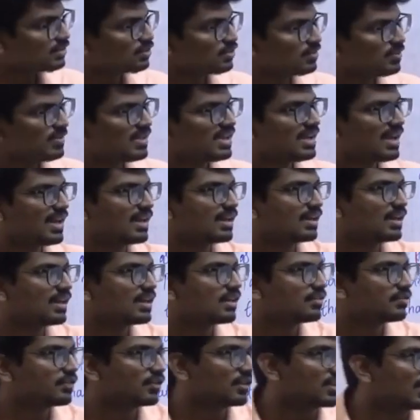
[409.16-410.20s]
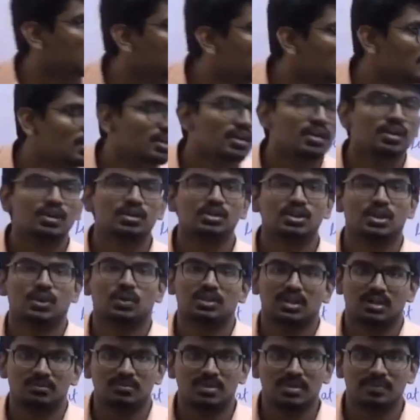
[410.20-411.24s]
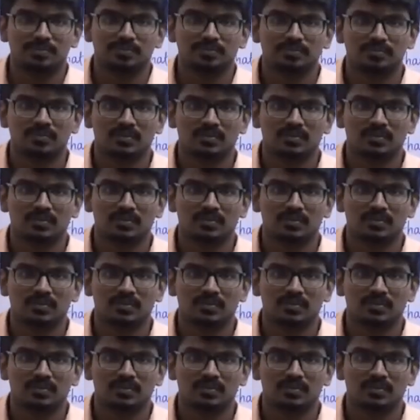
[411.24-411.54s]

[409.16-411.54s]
should be calculated for the total beam.